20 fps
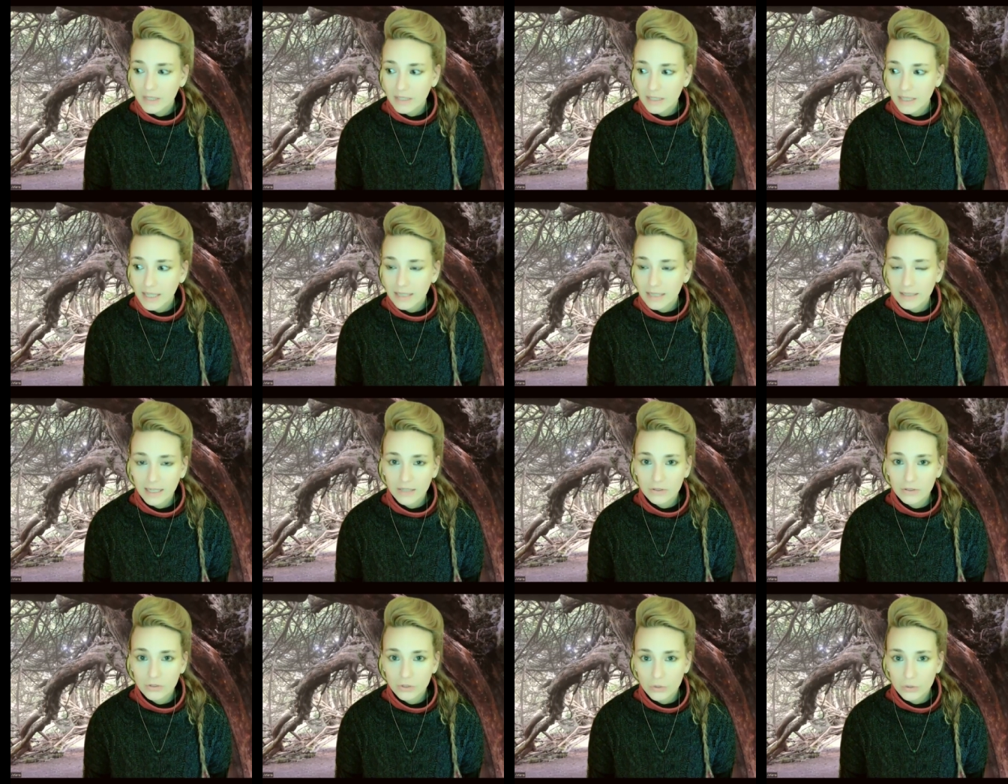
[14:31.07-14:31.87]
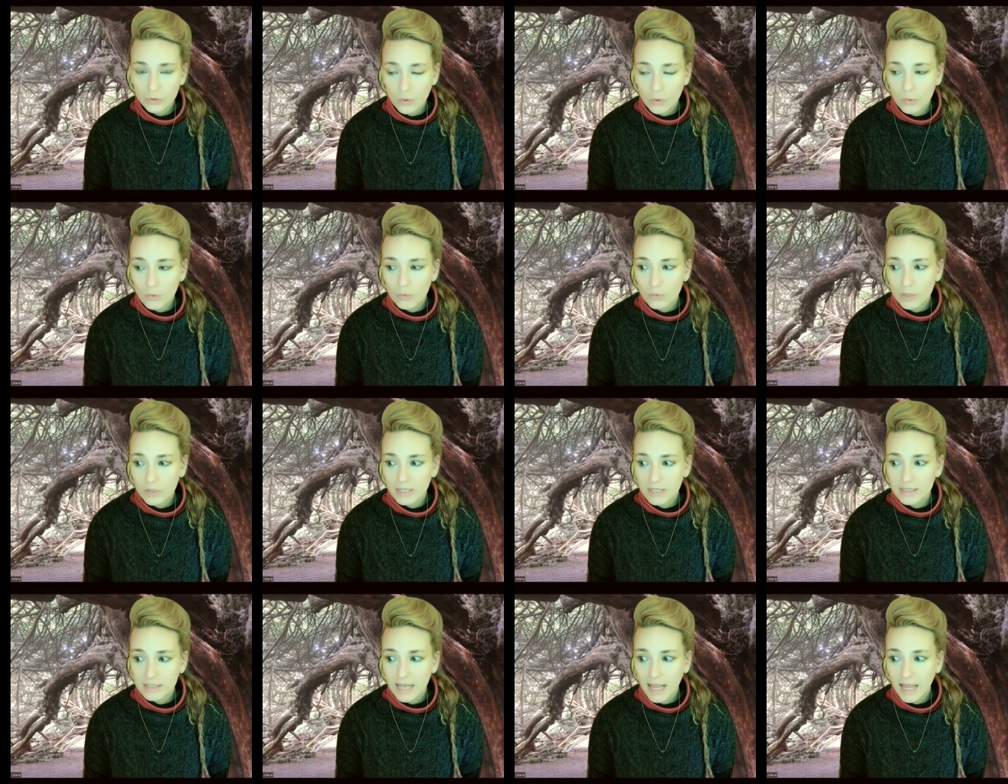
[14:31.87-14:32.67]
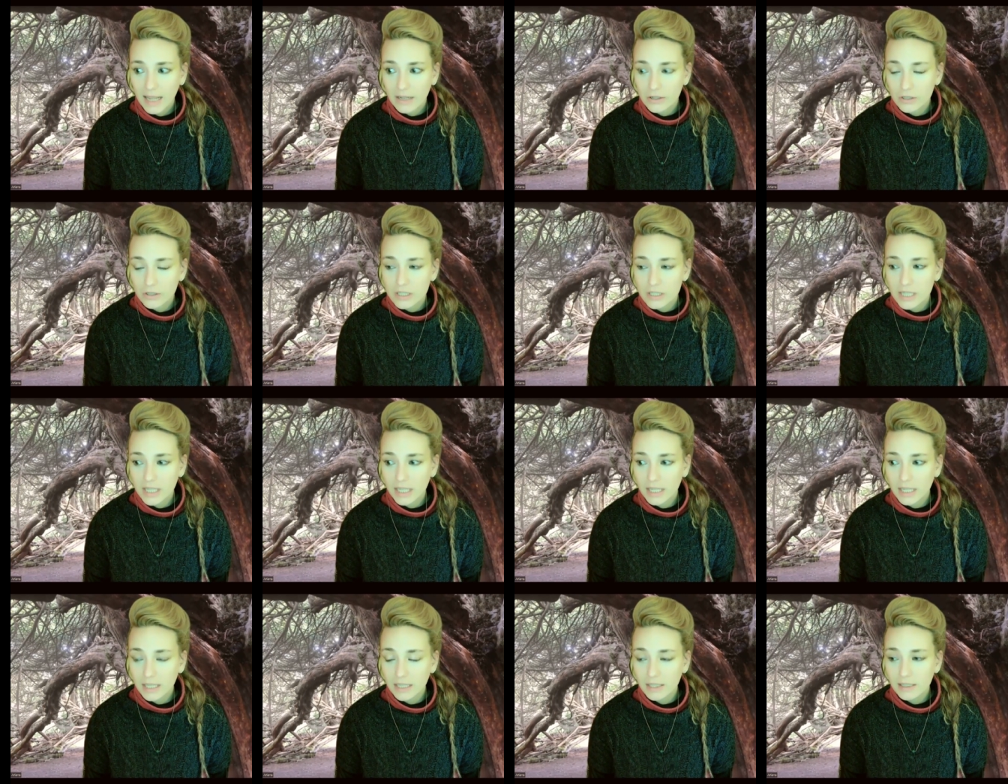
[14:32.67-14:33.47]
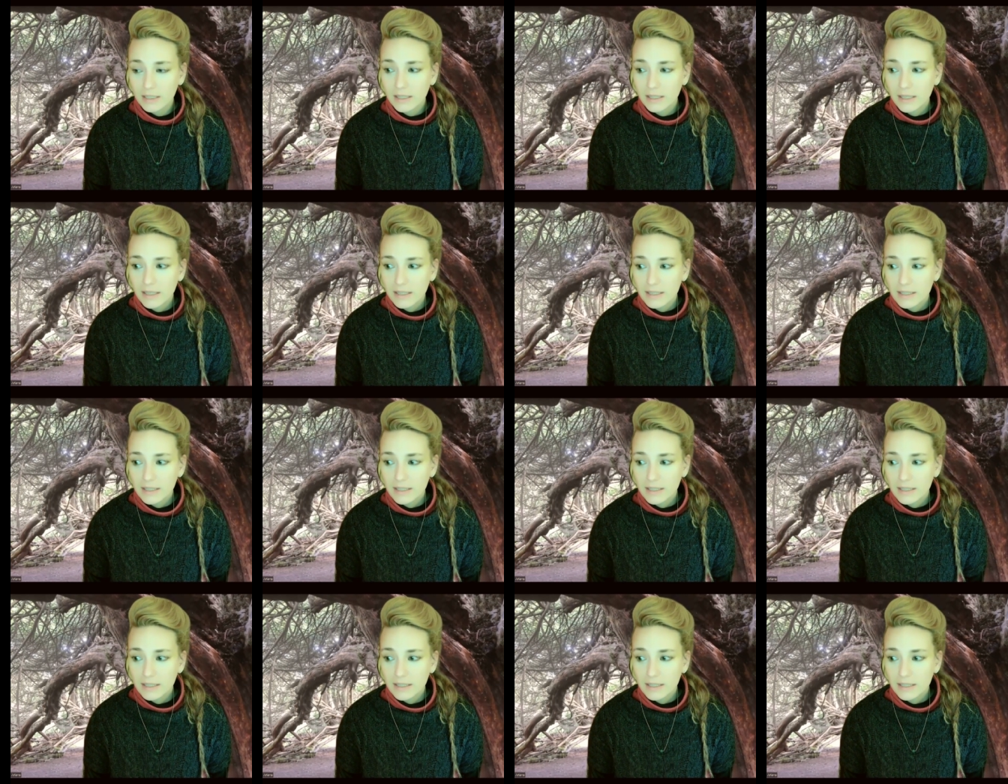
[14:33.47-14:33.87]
then, it's like a day